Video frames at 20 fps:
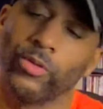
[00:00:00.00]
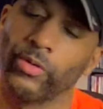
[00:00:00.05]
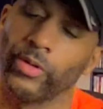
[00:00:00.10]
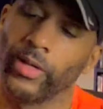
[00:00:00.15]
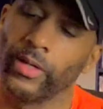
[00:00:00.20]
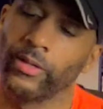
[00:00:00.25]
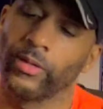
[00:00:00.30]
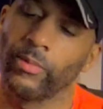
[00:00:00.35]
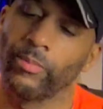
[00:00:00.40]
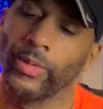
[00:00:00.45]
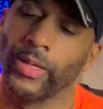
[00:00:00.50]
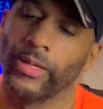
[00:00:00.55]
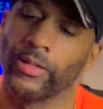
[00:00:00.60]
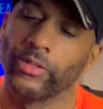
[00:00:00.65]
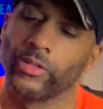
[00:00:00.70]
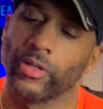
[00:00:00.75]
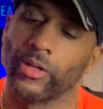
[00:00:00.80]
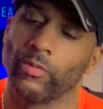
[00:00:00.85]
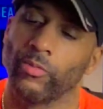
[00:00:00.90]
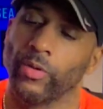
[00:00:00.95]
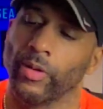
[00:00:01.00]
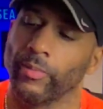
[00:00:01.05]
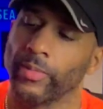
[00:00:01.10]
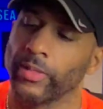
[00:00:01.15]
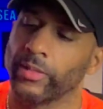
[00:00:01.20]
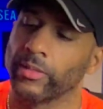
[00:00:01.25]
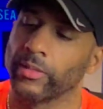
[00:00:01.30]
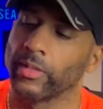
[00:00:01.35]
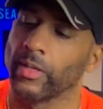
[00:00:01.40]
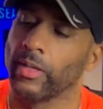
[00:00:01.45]
you'll get the men's and
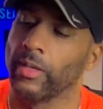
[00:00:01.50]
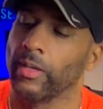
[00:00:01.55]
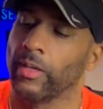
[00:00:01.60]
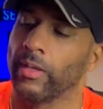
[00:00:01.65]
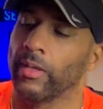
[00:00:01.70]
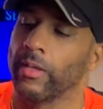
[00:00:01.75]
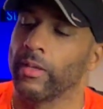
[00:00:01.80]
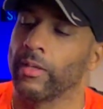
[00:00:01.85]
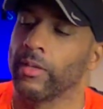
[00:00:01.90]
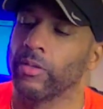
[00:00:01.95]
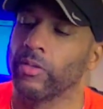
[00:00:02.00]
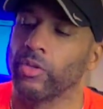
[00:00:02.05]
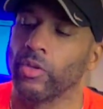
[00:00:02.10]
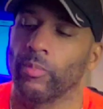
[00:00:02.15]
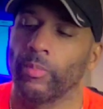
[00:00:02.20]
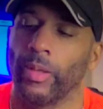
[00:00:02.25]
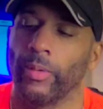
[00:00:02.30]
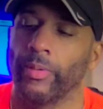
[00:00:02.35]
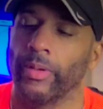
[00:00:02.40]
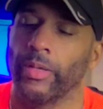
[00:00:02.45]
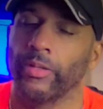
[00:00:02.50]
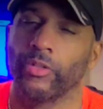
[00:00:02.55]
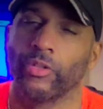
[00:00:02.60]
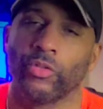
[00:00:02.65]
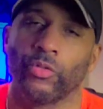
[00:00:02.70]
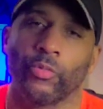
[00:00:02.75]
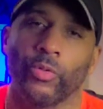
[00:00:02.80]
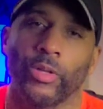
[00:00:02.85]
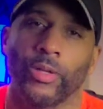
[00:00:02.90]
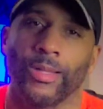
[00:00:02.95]
women's. So maybe they
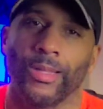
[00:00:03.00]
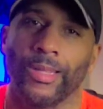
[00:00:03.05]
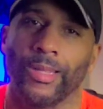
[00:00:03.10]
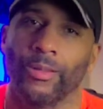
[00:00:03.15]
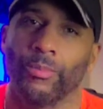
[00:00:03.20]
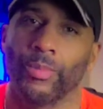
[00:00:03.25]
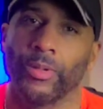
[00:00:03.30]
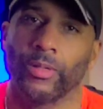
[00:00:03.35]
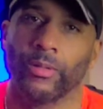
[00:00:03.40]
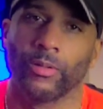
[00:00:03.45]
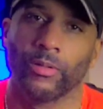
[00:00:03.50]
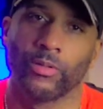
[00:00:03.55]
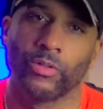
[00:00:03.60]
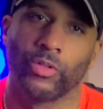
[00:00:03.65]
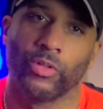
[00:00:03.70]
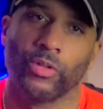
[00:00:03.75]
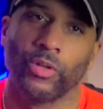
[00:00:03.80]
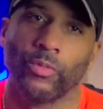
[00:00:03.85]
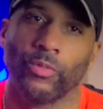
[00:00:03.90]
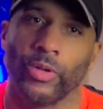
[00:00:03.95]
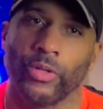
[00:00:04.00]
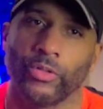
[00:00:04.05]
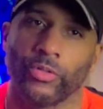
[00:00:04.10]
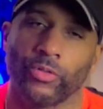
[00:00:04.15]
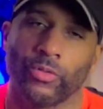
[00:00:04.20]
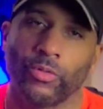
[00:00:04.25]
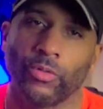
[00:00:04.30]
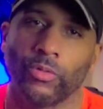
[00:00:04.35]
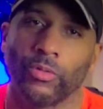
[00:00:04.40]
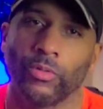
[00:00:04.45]
just wanted to keep it to the
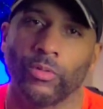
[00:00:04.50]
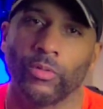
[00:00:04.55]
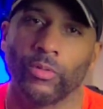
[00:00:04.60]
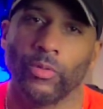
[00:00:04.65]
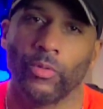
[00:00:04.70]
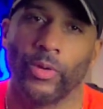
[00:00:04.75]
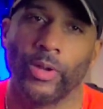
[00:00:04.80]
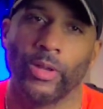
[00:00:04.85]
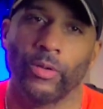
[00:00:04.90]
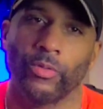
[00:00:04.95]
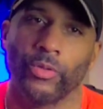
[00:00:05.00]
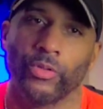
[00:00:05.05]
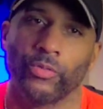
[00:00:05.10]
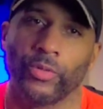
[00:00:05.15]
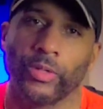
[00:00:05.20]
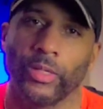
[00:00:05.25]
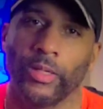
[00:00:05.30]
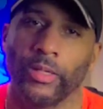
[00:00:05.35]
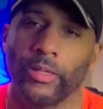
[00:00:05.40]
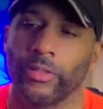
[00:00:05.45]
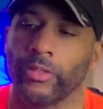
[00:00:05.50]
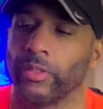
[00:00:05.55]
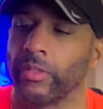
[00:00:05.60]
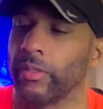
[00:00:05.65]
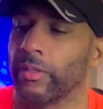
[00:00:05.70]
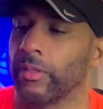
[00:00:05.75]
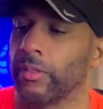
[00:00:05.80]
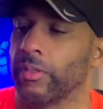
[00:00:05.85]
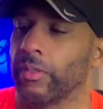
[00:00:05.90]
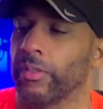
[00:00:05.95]
original, the way it was
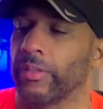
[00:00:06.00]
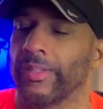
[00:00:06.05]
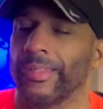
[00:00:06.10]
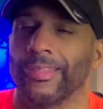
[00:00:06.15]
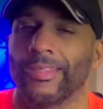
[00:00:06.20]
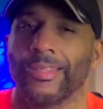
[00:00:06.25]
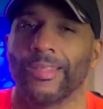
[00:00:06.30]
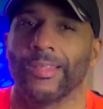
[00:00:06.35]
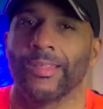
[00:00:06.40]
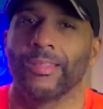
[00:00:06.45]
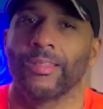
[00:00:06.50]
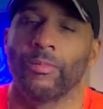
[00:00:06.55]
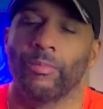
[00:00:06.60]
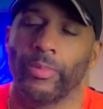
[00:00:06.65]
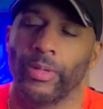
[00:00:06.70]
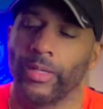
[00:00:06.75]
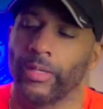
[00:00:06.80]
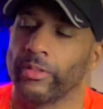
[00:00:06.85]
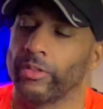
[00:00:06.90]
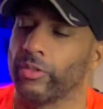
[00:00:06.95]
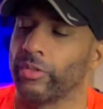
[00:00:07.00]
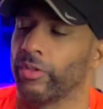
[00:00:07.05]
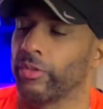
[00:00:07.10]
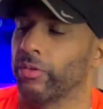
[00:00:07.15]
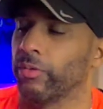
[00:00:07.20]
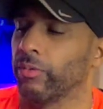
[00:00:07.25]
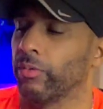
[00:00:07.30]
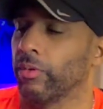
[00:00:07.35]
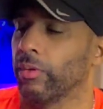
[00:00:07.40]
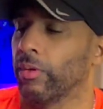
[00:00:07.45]
released. Since this is a men's
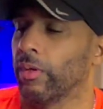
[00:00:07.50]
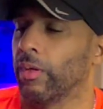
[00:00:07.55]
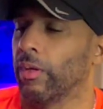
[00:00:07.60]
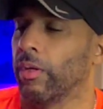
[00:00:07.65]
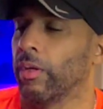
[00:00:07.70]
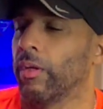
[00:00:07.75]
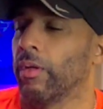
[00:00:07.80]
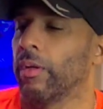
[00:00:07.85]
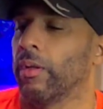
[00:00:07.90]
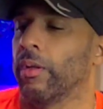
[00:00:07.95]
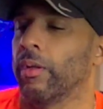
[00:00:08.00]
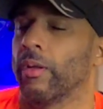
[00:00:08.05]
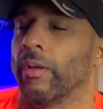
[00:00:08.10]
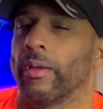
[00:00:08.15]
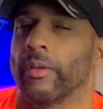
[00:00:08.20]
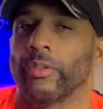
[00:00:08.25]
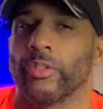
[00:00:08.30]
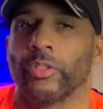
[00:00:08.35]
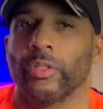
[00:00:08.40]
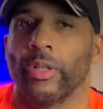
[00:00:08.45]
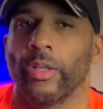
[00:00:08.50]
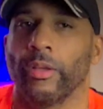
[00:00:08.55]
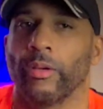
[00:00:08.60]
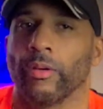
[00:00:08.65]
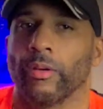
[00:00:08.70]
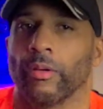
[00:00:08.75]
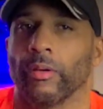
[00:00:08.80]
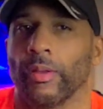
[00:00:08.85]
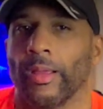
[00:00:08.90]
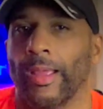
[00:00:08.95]
shoe,
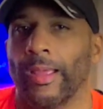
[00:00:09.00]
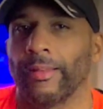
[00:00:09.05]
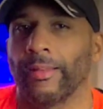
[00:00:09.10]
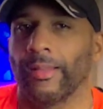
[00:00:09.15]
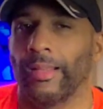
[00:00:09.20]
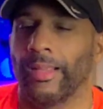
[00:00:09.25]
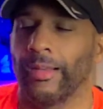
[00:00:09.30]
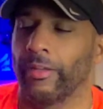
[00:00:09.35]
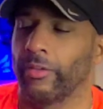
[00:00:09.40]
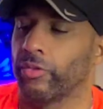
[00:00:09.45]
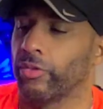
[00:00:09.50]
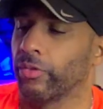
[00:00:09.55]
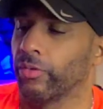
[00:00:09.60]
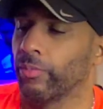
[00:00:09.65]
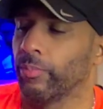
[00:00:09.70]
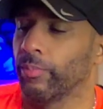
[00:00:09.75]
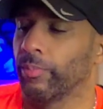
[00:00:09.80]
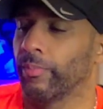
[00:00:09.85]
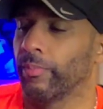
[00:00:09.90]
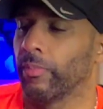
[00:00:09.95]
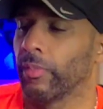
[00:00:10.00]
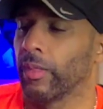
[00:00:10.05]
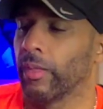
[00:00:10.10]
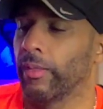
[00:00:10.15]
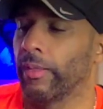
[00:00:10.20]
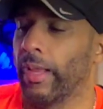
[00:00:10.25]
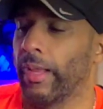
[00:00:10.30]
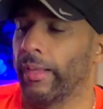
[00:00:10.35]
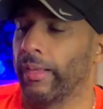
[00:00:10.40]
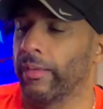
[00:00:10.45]
sneaker, athletic shoe,
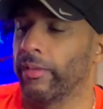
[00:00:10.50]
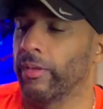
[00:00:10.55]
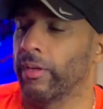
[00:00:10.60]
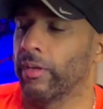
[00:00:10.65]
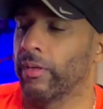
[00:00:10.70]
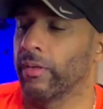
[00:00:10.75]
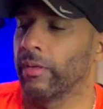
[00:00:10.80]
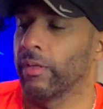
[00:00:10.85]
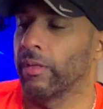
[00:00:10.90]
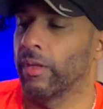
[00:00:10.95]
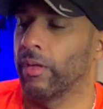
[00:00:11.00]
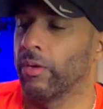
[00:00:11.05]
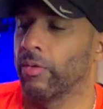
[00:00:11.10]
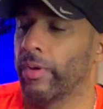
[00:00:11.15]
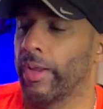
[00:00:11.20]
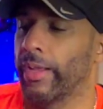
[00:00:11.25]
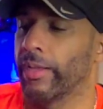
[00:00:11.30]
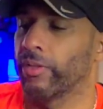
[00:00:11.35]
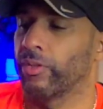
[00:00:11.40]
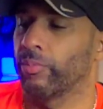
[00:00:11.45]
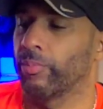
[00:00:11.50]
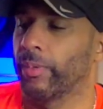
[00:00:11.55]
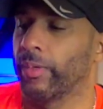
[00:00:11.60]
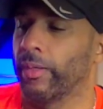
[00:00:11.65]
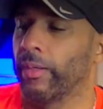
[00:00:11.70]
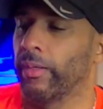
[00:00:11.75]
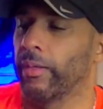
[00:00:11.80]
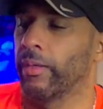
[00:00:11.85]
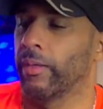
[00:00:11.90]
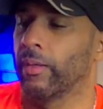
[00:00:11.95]
Nike Dunk Low
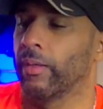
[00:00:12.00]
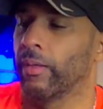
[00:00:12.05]
SP,